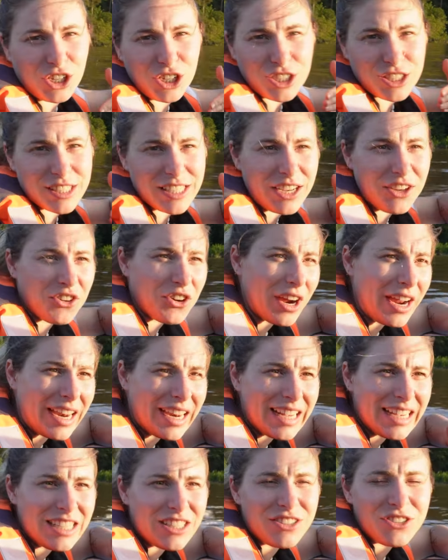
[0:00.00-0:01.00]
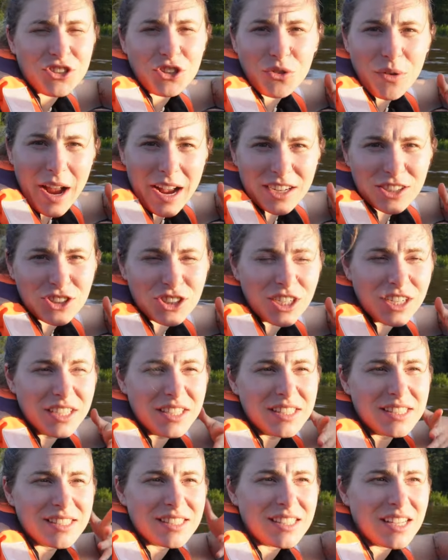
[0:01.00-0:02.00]
nooks and crannies,
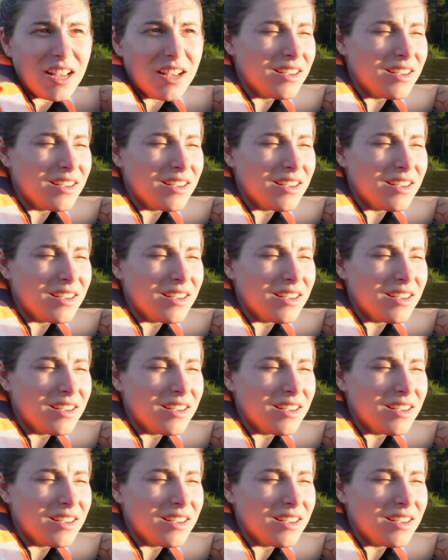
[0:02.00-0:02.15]
directions